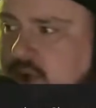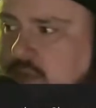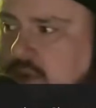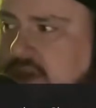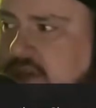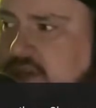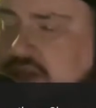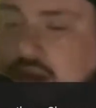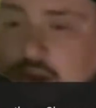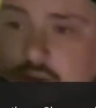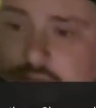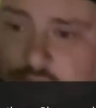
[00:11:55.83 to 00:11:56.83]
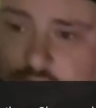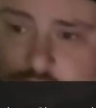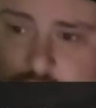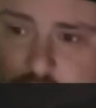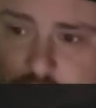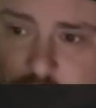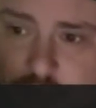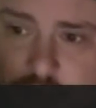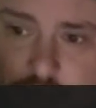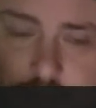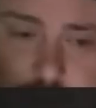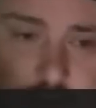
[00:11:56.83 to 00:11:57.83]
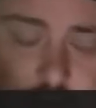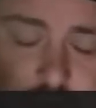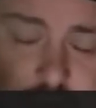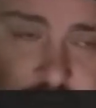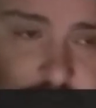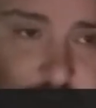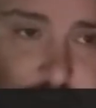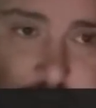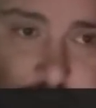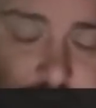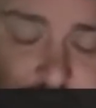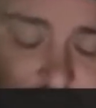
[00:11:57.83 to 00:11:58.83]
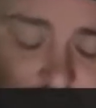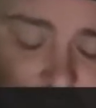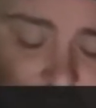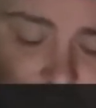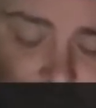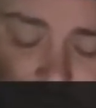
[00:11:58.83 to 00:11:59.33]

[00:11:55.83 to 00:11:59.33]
Nobody's scared of anybody. Tiffany have